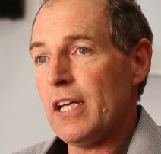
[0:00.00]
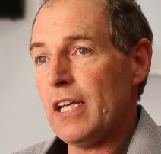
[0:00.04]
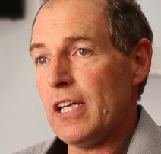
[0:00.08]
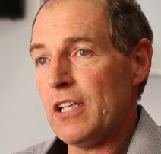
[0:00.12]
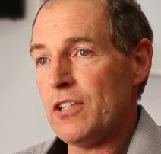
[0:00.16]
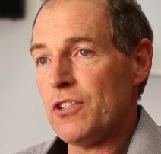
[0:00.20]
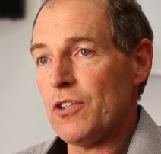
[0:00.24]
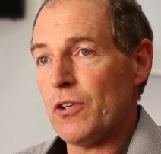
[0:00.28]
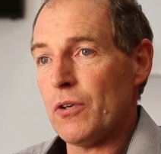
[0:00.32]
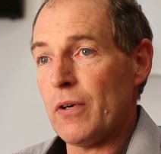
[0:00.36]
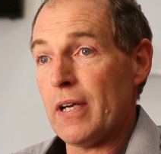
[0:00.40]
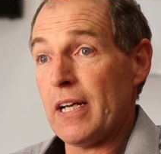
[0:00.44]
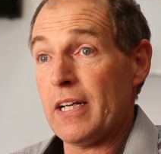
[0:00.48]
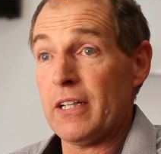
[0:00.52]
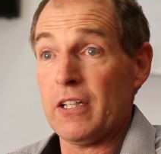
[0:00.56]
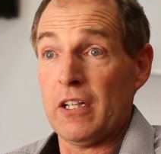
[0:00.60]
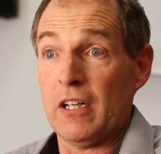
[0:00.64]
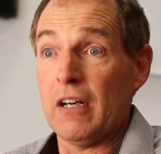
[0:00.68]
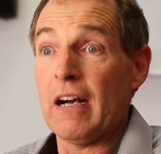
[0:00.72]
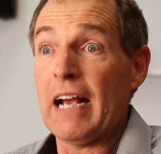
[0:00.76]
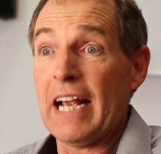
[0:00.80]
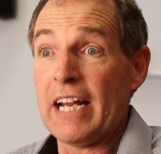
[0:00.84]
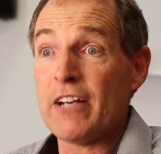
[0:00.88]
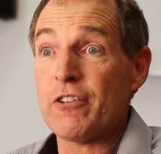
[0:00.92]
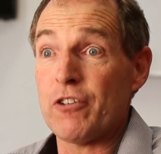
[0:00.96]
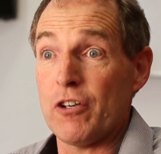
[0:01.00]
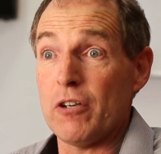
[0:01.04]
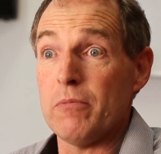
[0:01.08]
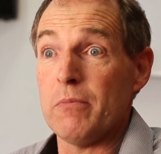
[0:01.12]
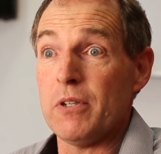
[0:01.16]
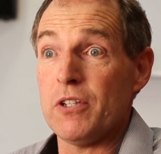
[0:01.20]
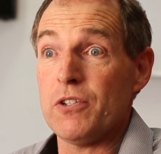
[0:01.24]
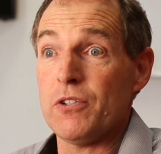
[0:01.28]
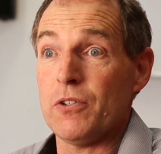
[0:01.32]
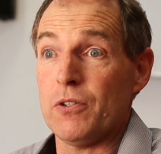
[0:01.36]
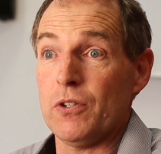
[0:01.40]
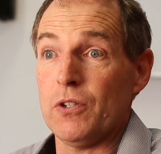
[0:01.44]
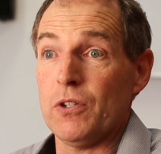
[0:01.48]
is around
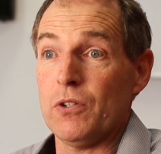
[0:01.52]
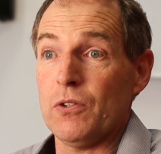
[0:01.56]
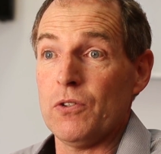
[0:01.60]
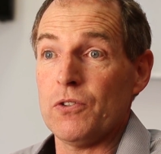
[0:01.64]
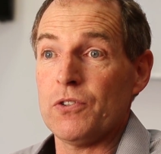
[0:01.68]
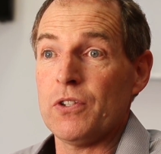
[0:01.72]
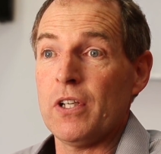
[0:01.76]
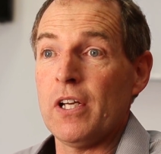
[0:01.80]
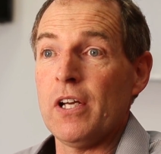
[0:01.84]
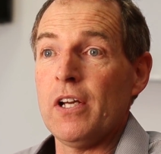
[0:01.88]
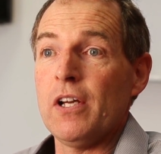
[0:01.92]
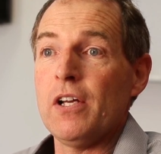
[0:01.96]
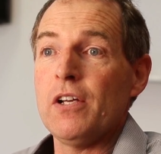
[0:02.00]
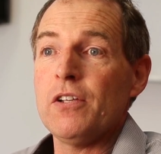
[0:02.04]
electromaterials.